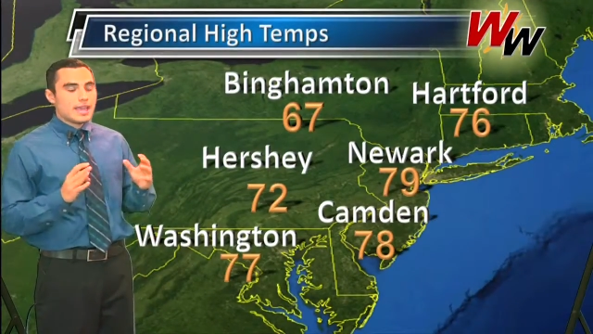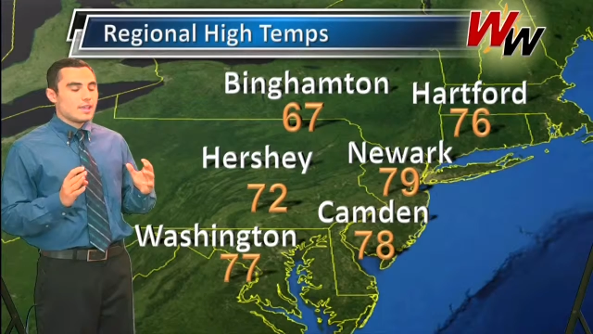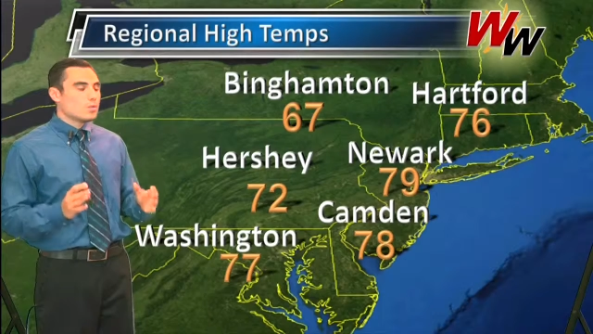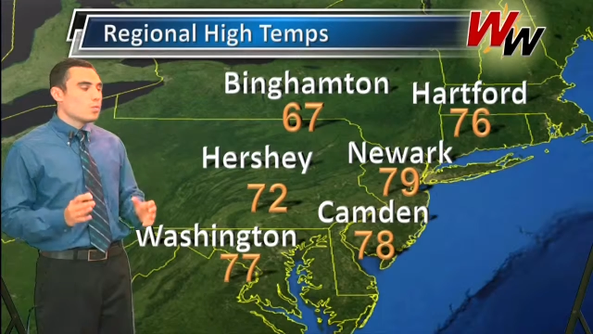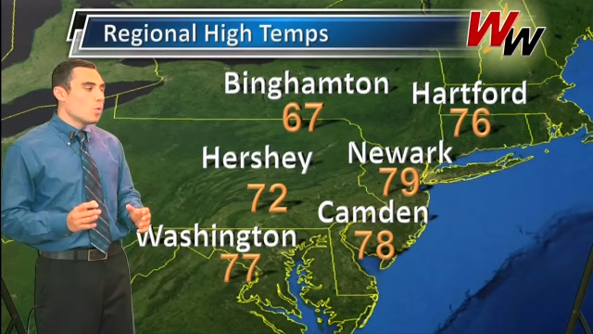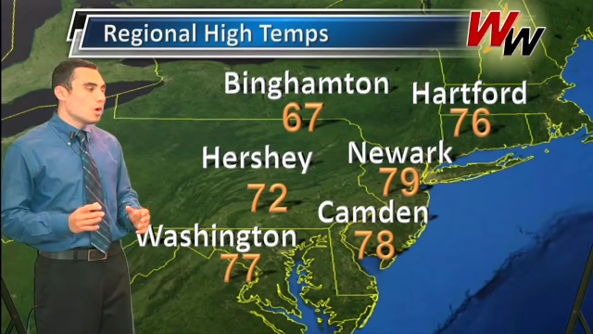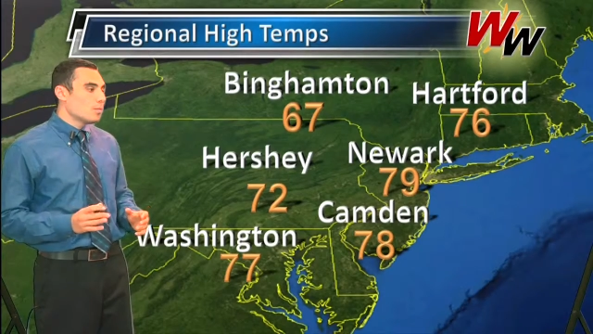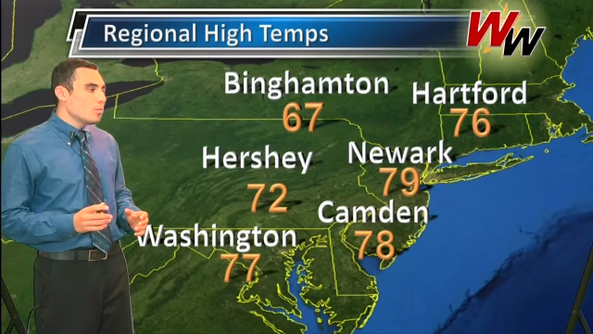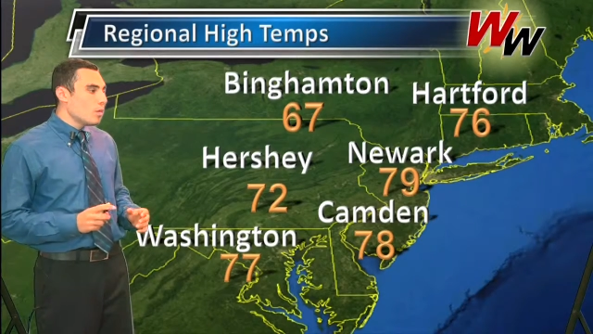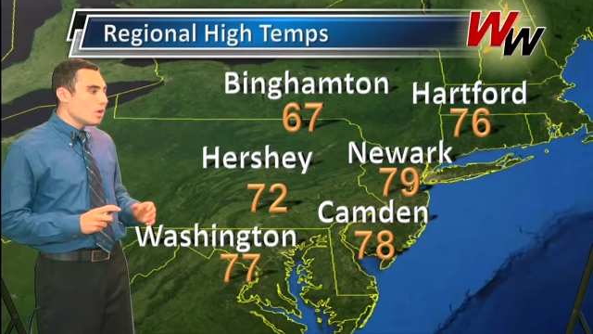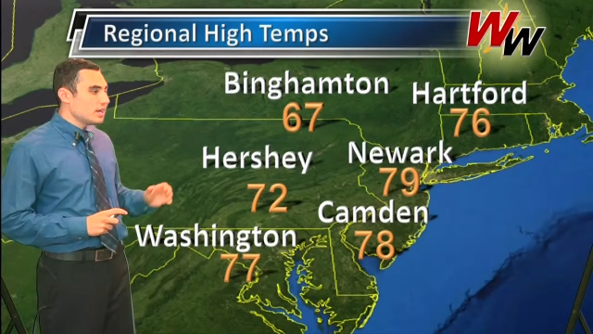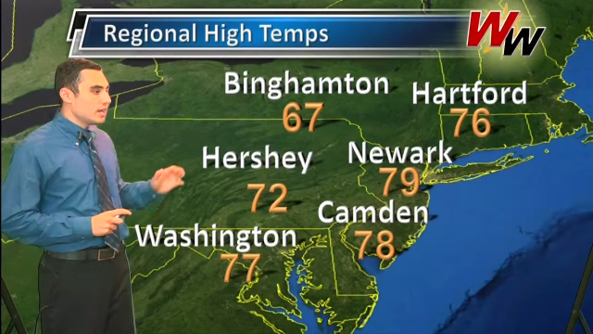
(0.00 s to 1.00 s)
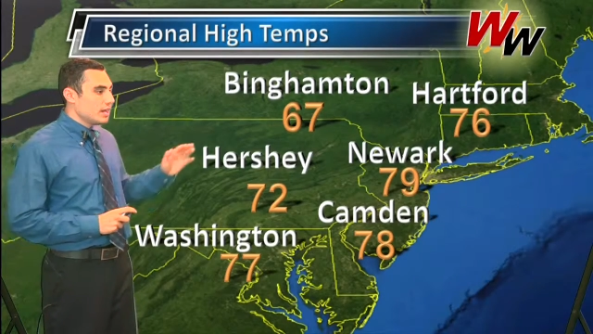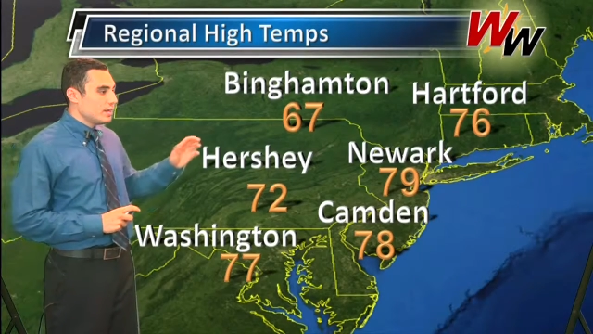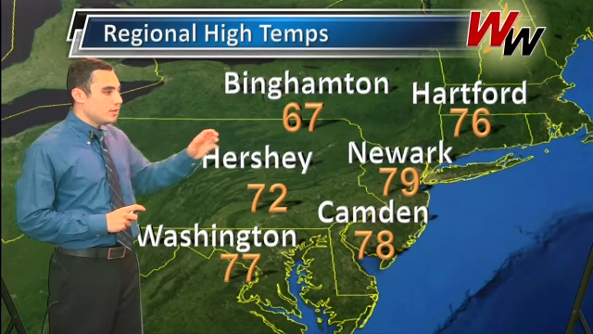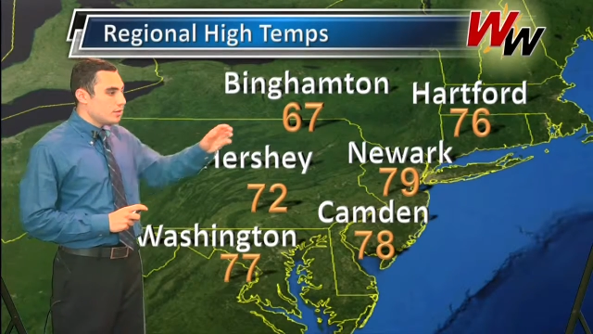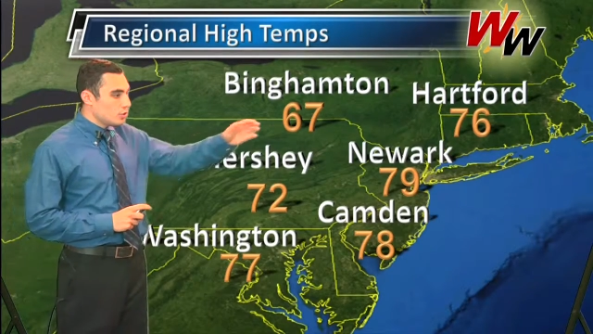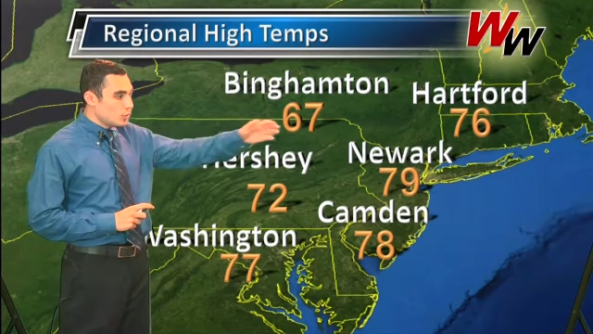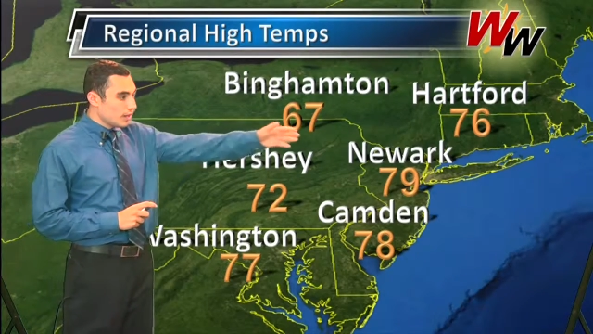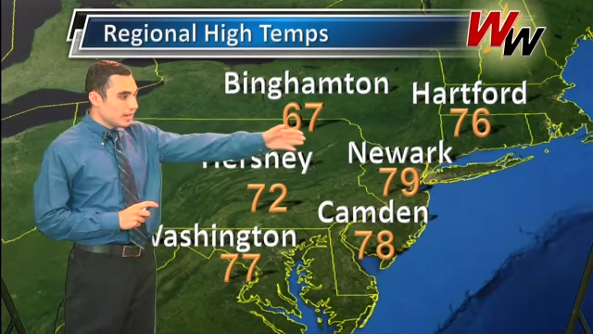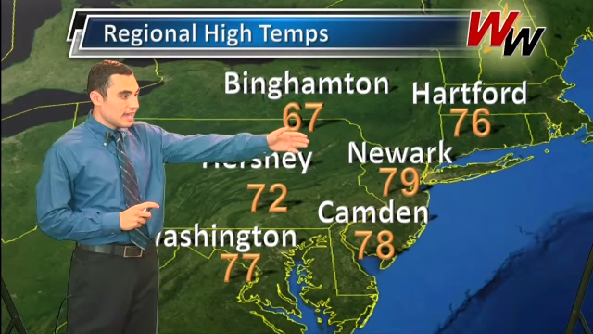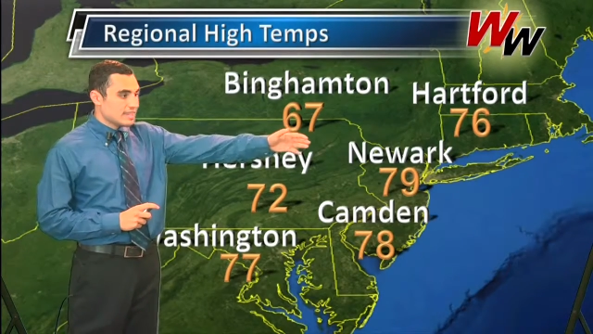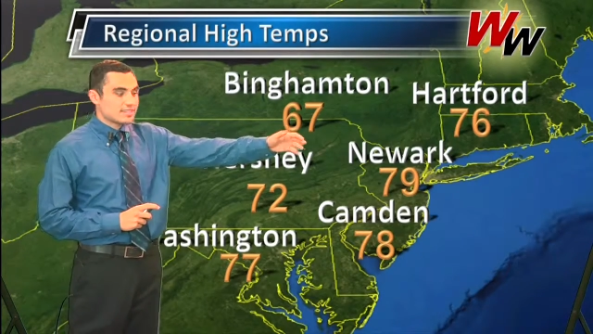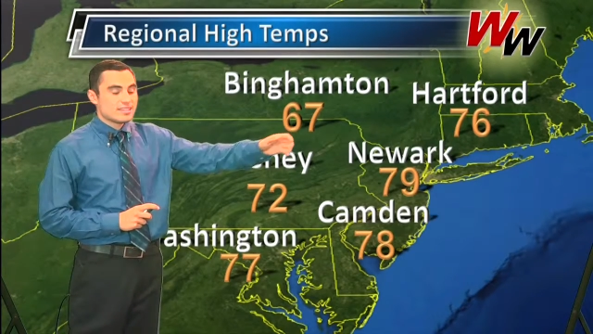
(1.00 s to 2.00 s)
a warm one in
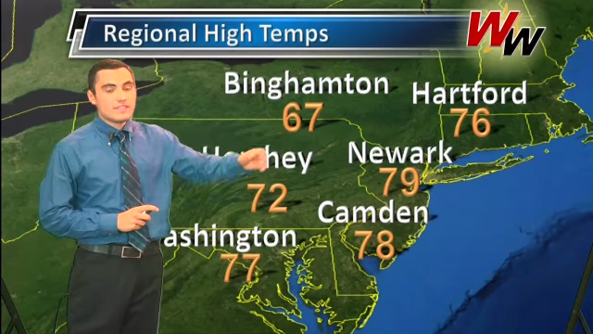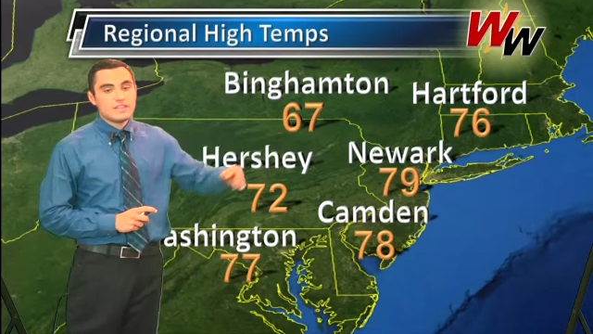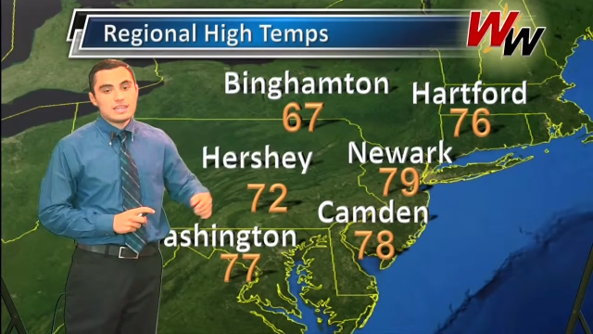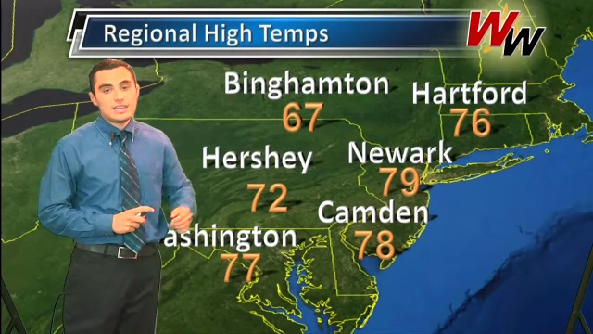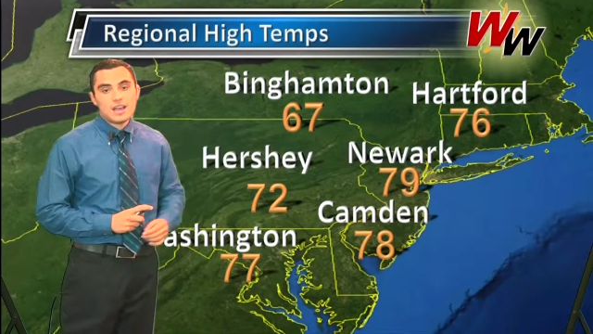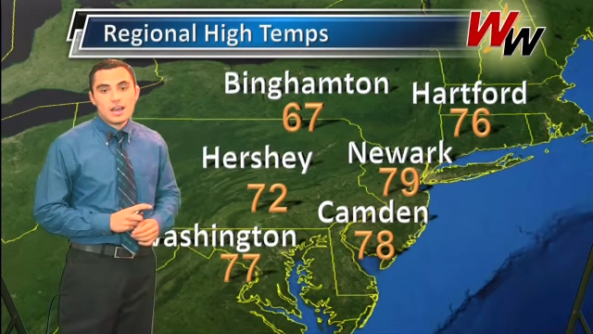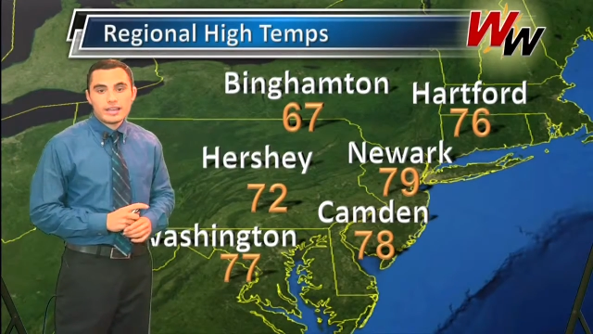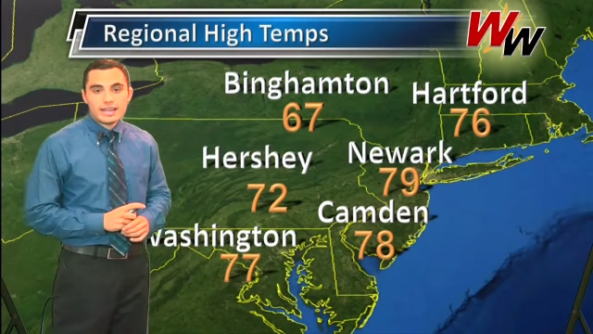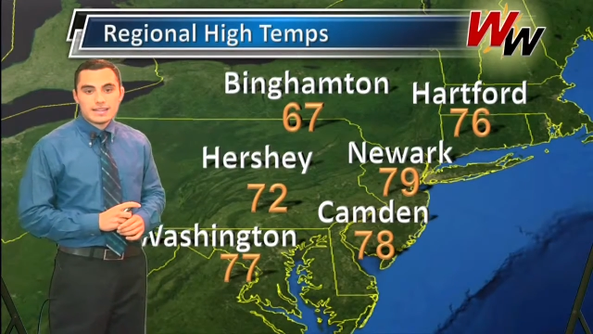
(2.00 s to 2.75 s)
Newark at 79.